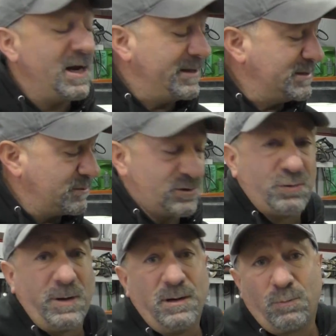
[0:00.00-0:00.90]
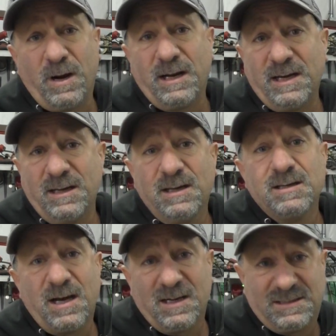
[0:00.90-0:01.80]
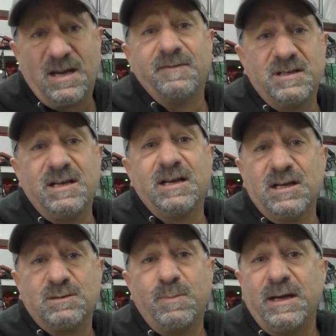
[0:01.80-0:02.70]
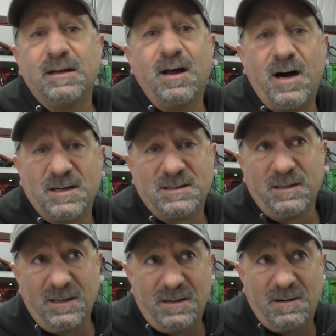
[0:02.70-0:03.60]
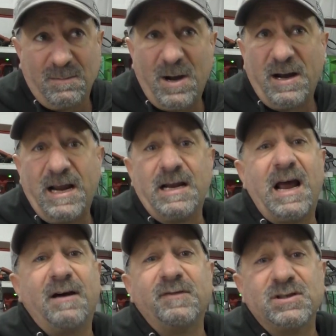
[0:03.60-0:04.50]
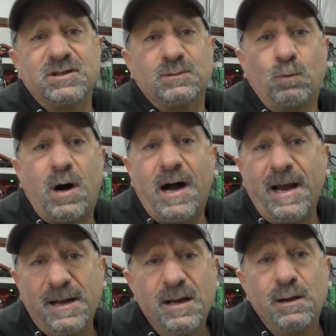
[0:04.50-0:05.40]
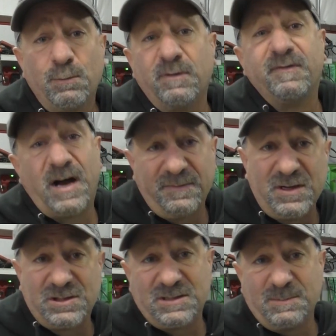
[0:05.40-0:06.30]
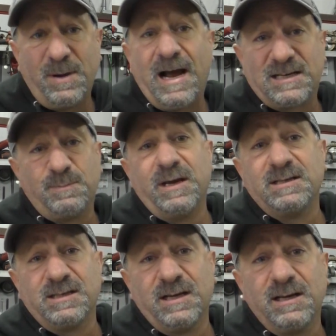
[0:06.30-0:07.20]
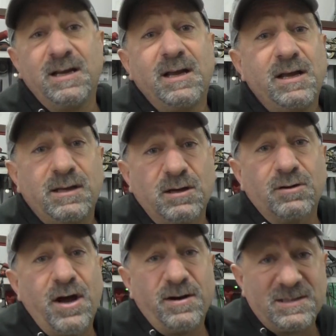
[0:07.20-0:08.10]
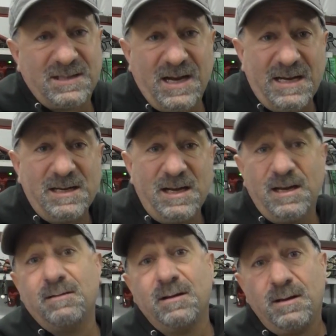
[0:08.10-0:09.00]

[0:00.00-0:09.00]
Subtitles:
and these are trail ready 17-inch bead locks. There you are, about 8.5 inches wide with 5 inches of back spacing. You'll notice that I did